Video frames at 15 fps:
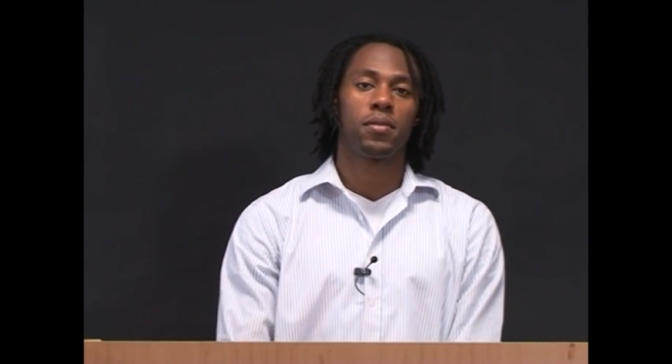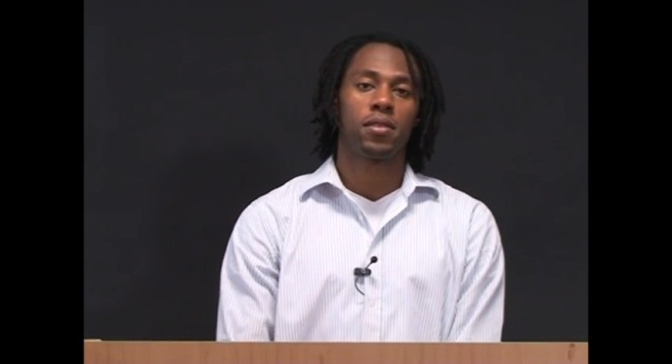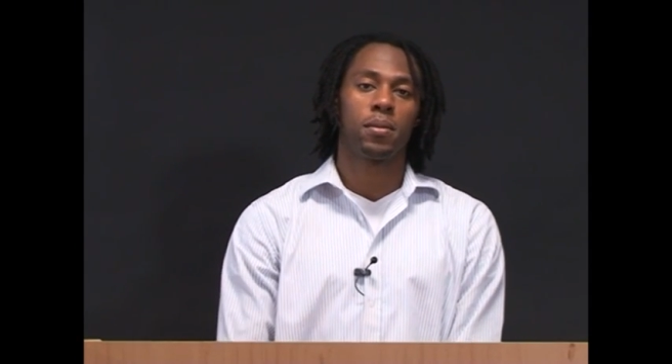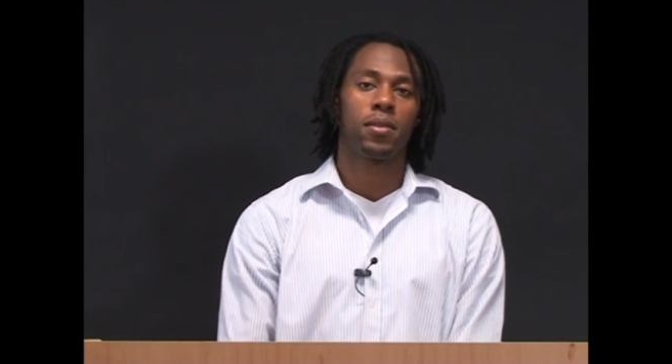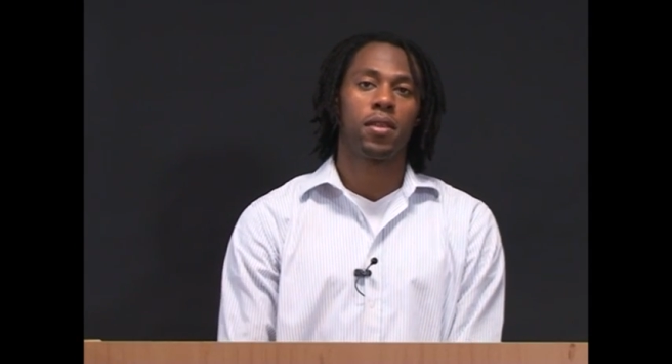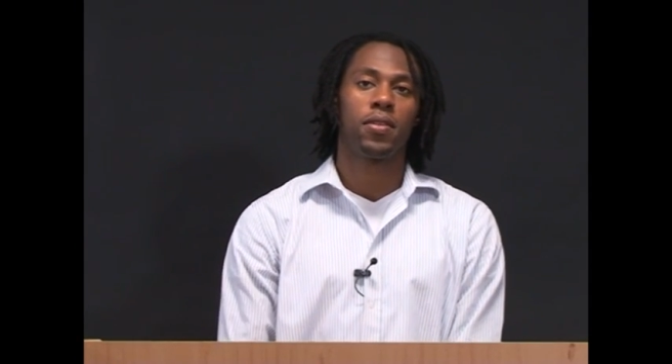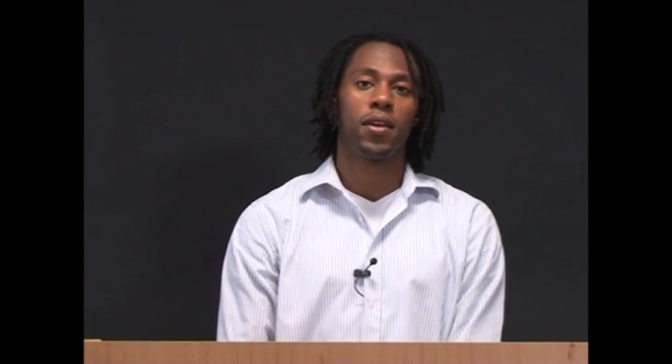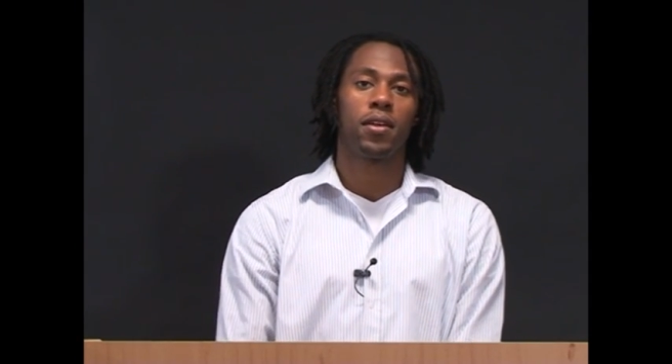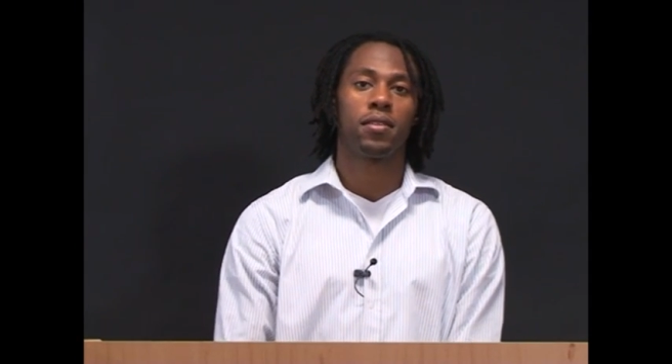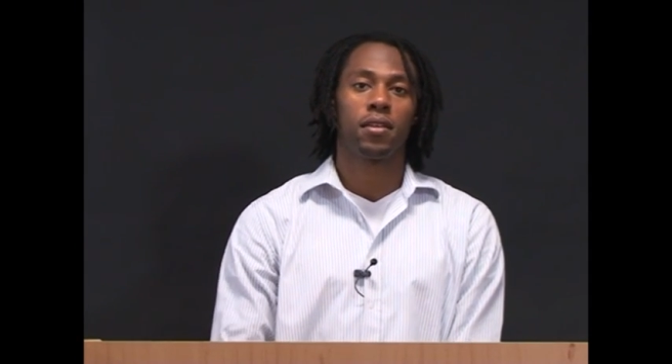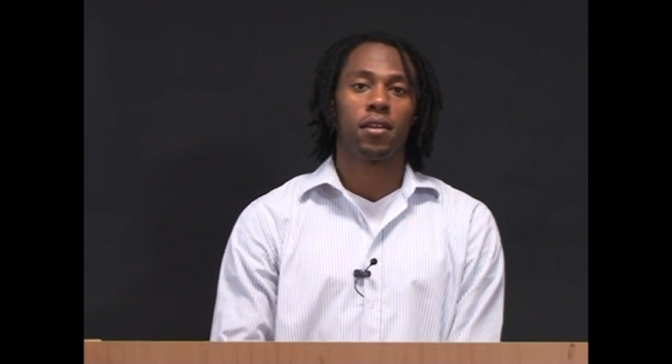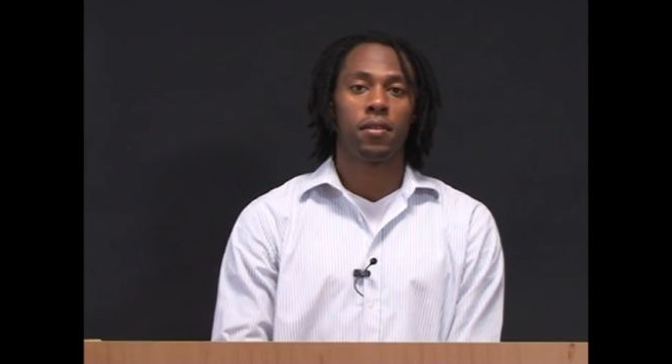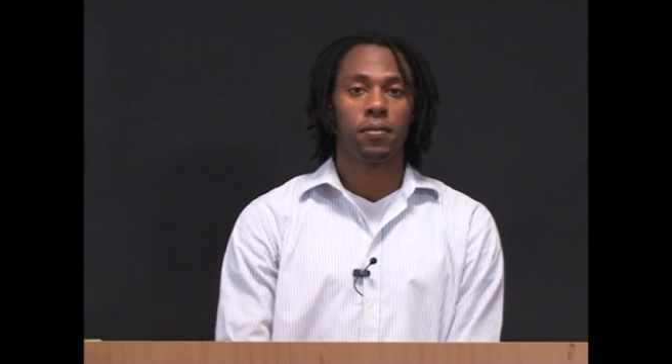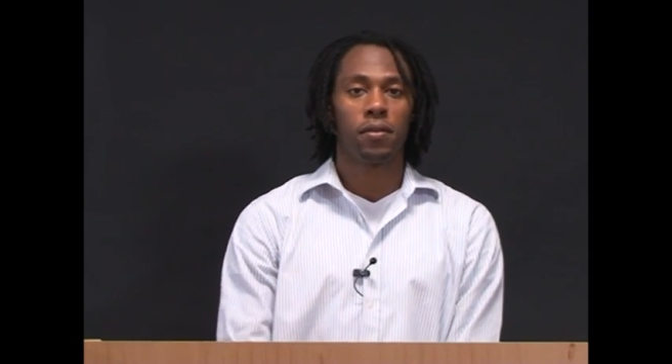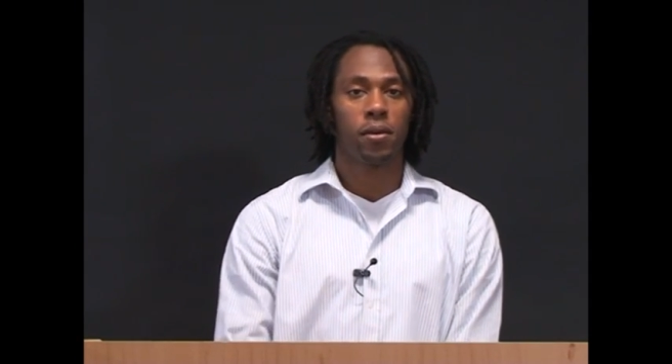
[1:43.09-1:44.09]
some of the things
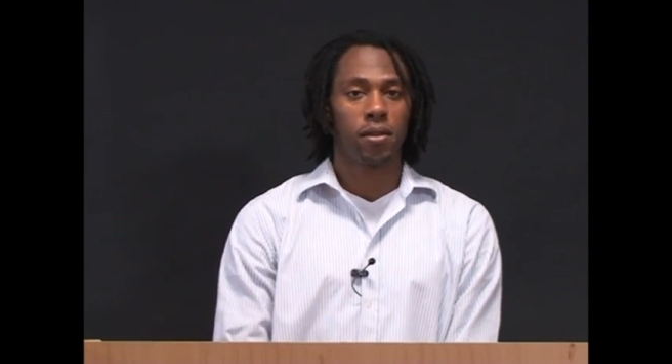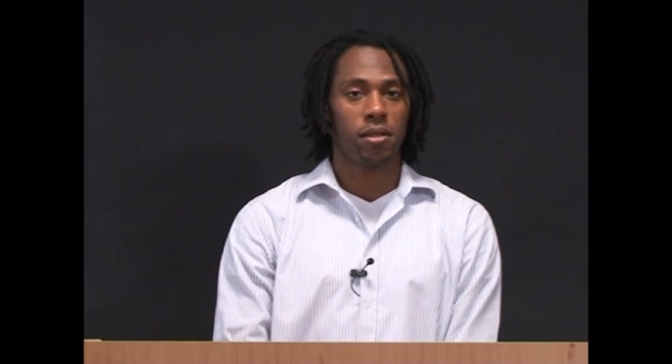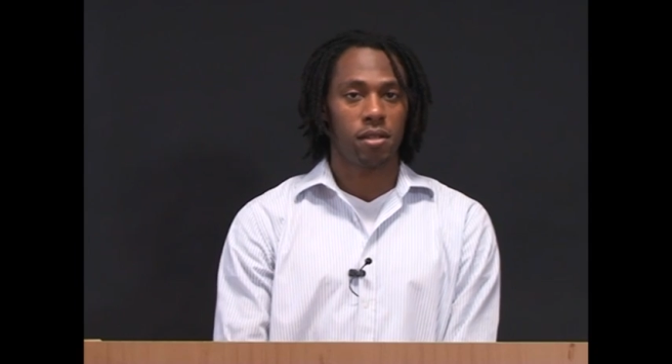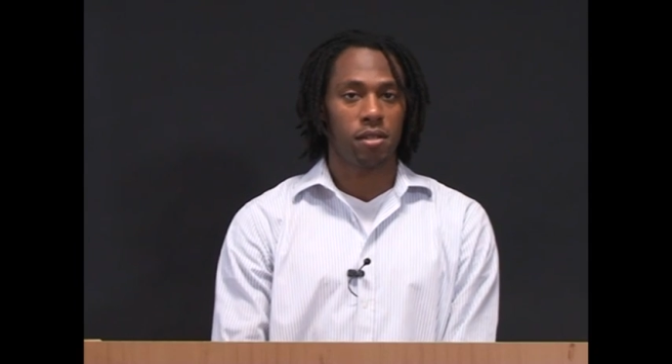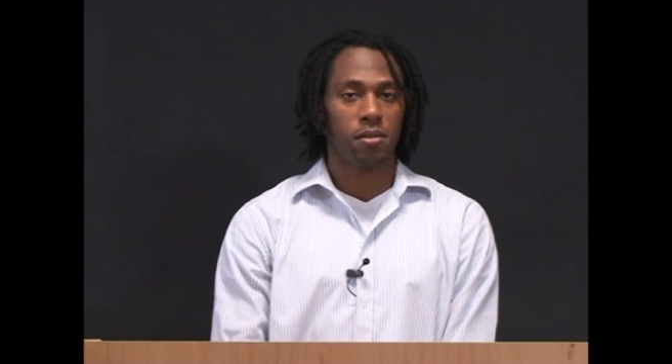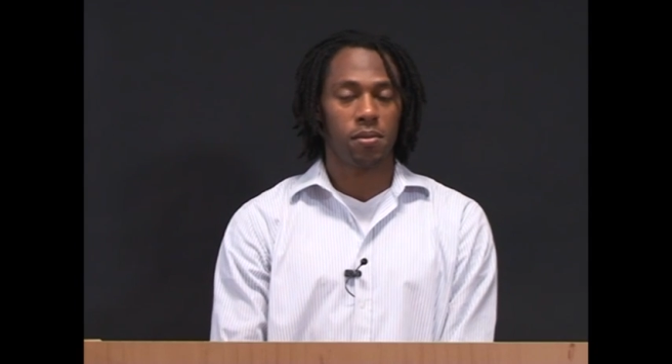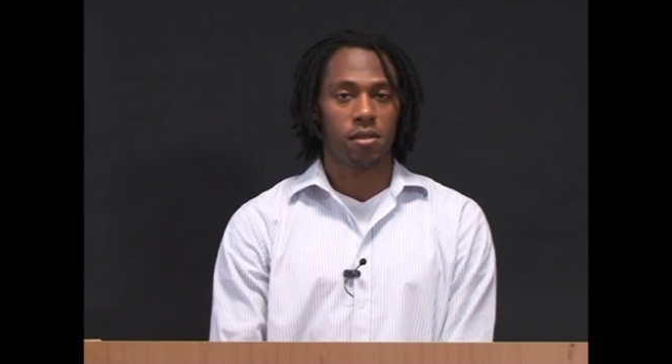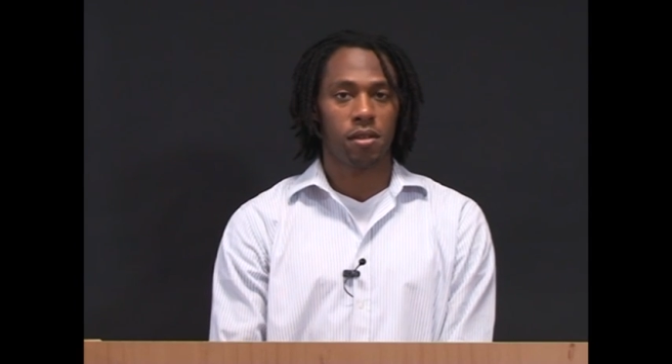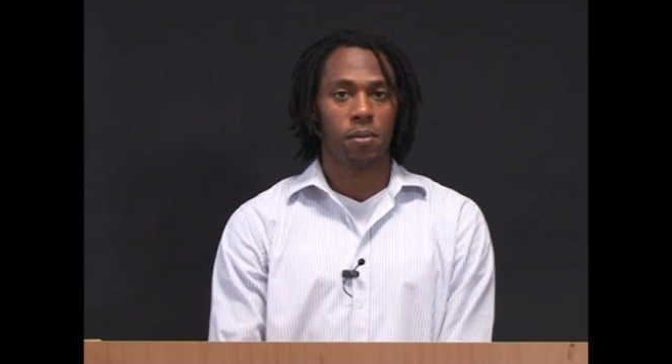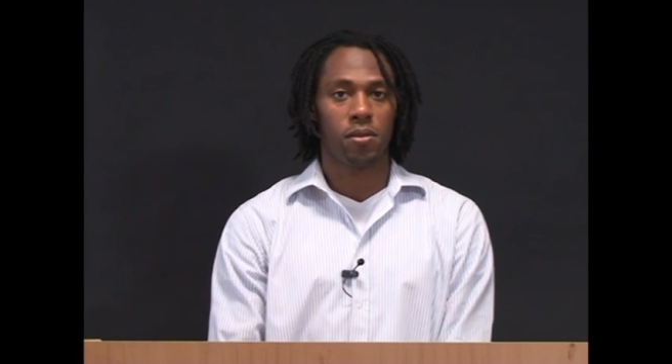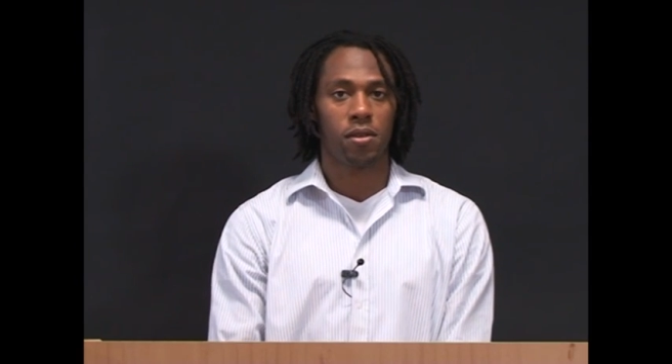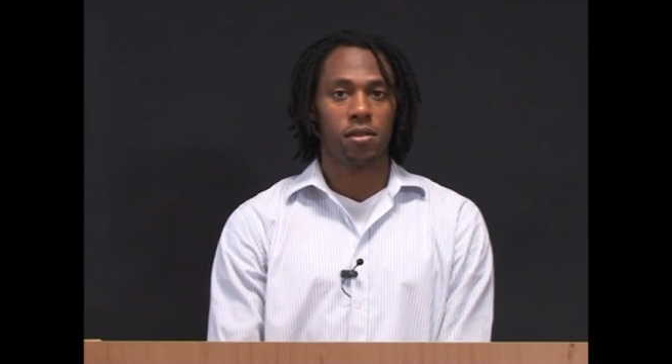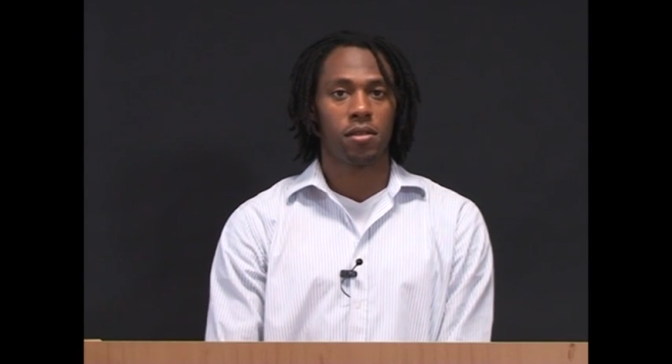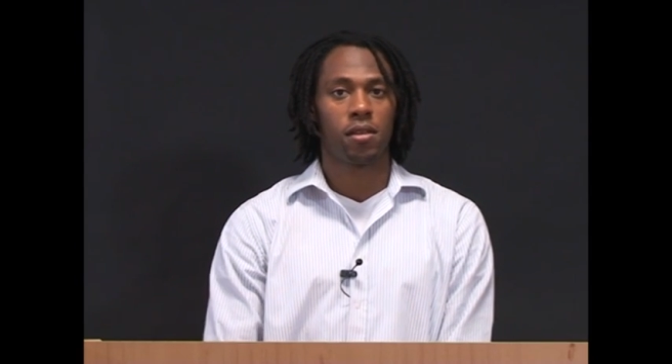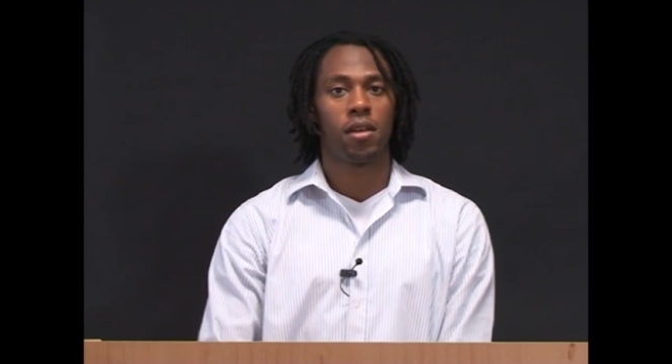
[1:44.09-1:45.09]
that influence these
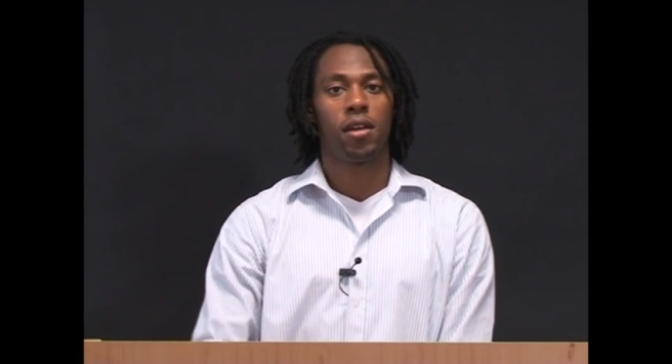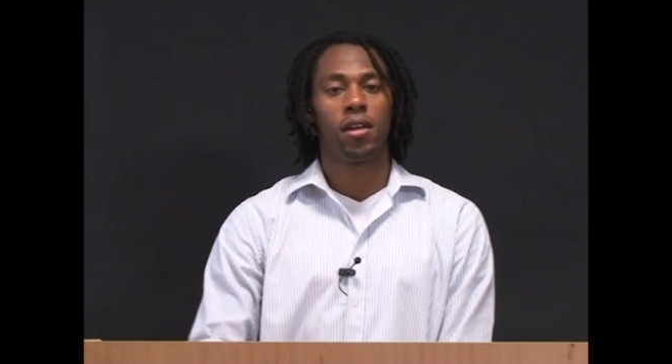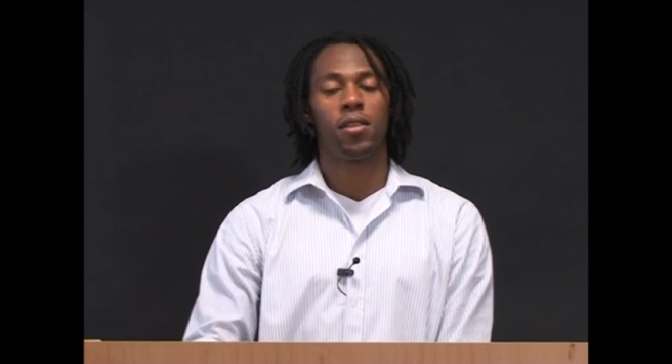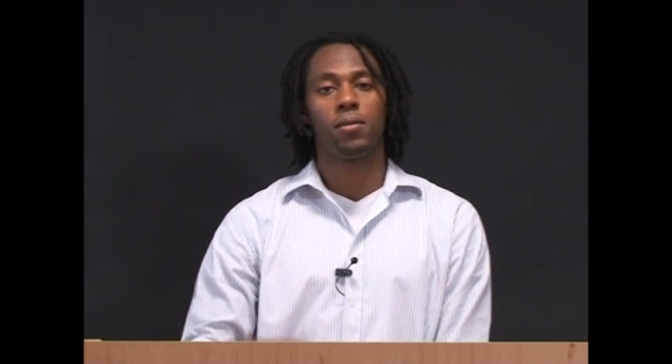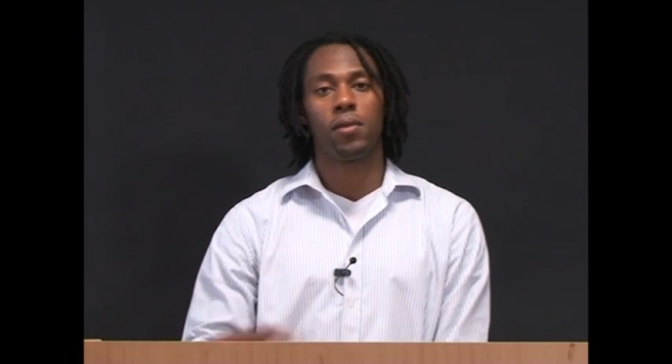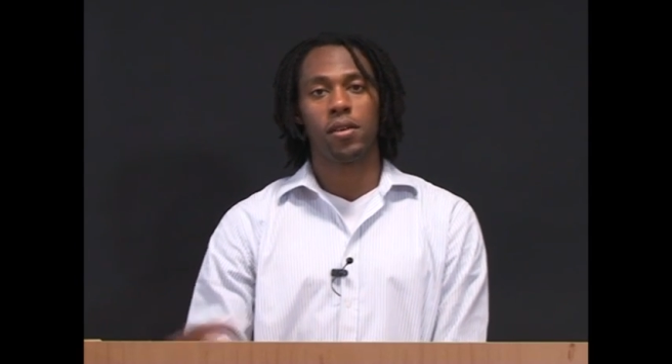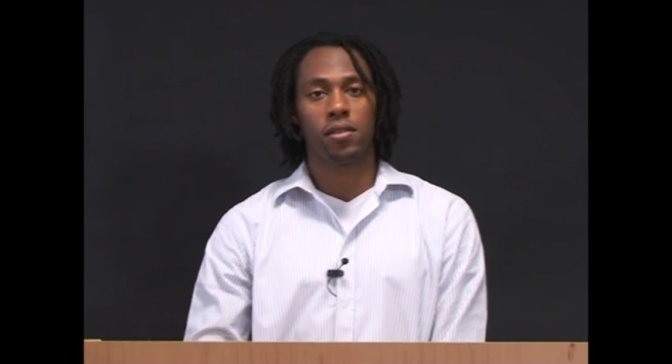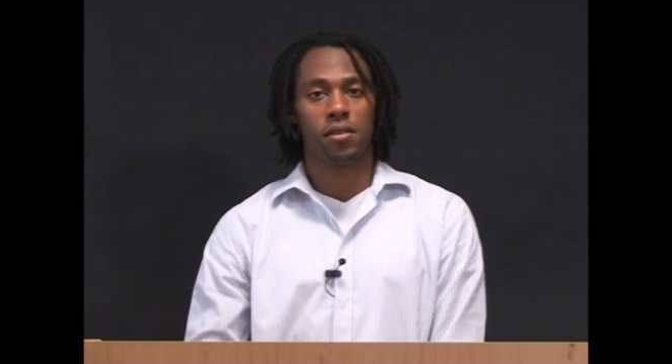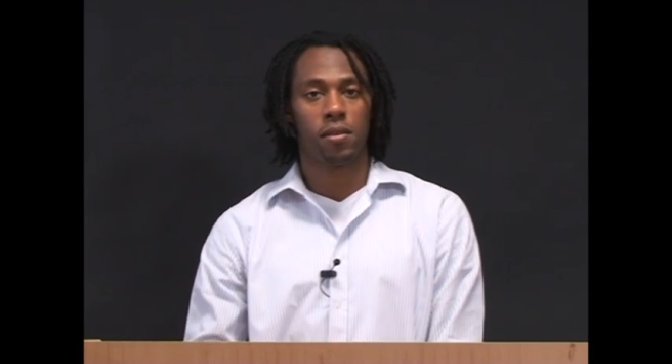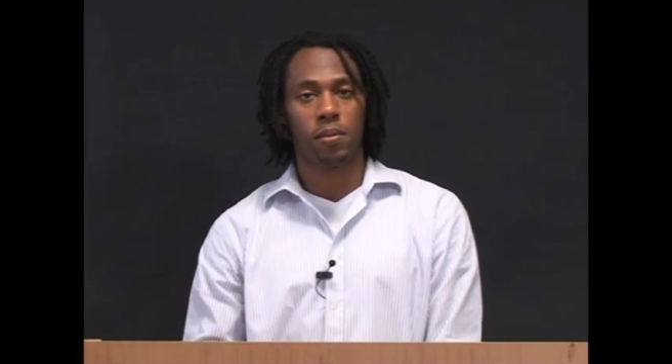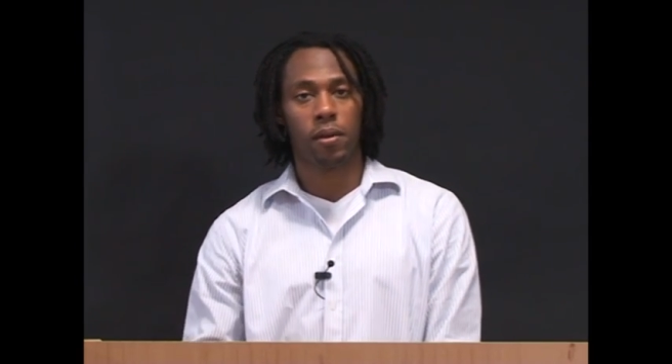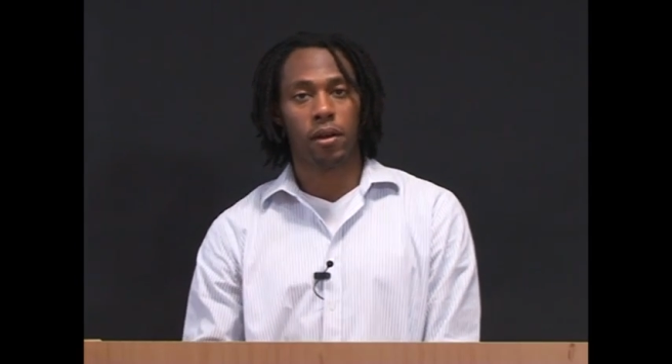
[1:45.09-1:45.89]
perceptions in the rest of the